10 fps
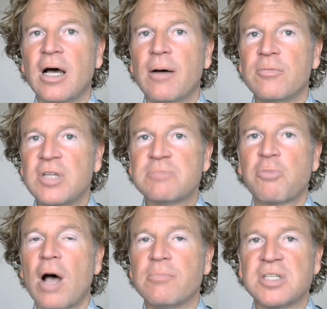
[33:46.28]
these
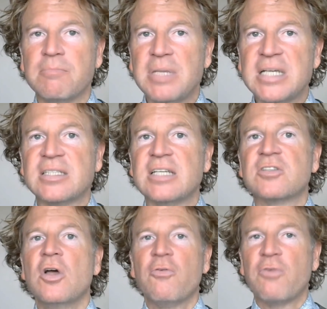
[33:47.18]
problems in business
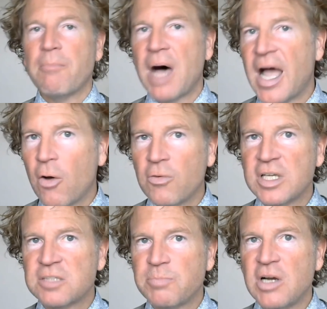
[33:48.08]
from my own
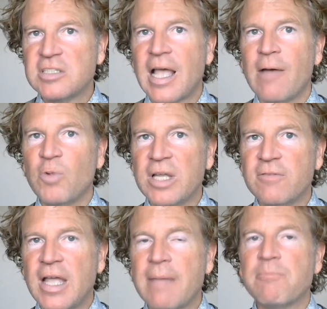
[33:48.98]
experience, and
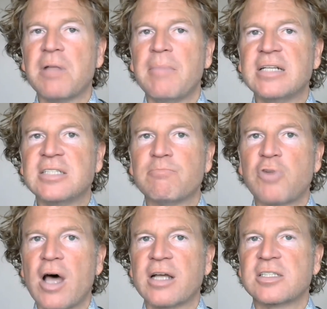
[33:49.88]
we've implemented
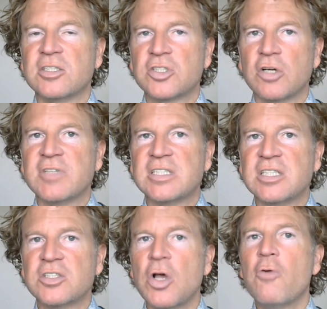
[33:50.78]
products and
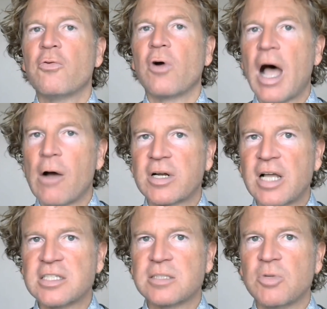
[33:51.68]
services for our
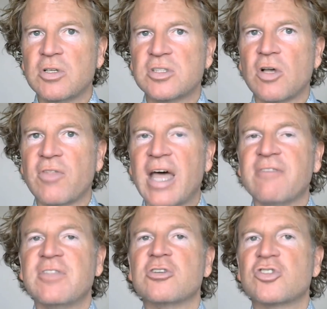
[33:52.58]
customers so that
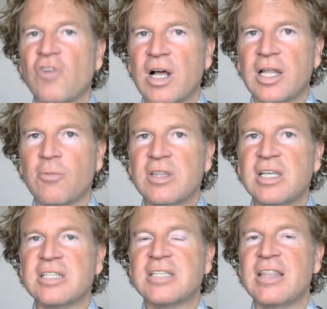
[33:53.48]
if they're struggling with
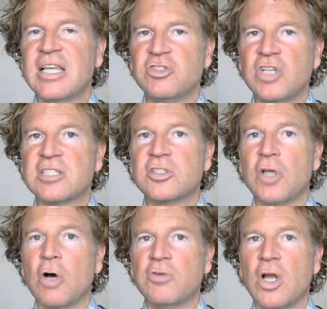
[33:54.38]
this and they just
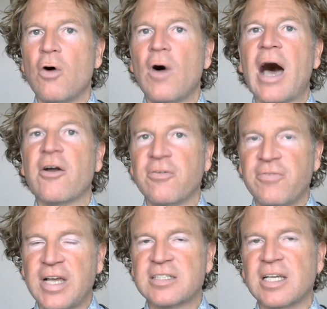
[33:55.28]
don't know how to
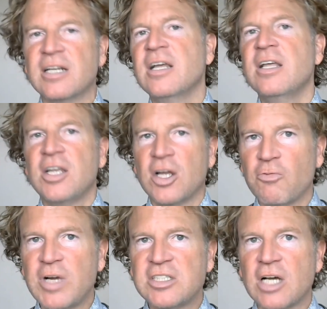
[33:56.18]
fix it, you can
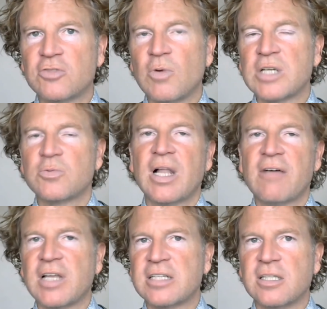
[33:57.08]
reach out to us. We'll
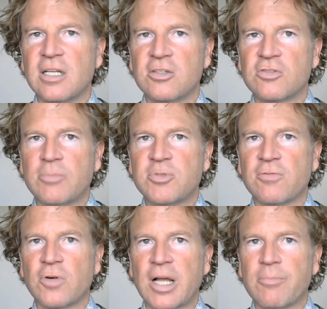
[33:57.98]
have links in the description
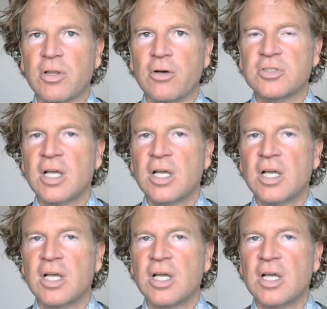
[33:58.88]
for a couple of those